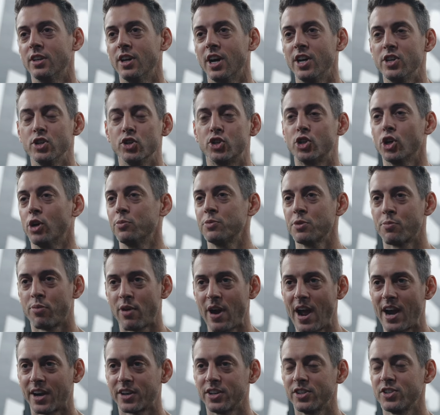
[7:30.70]
and you show up to
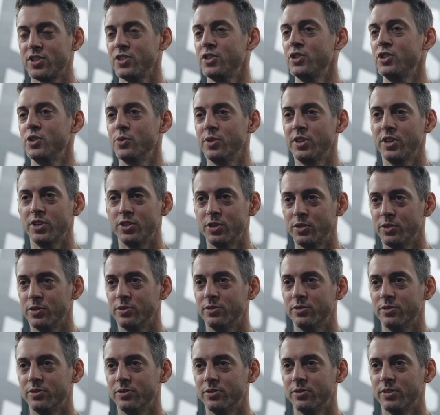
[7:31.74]
practice and you do what they do,
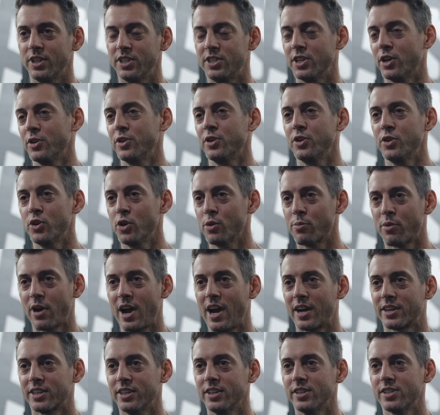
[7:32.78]
they tell you to do
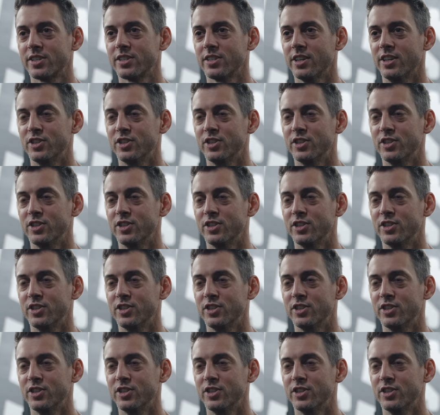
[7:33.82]
practice.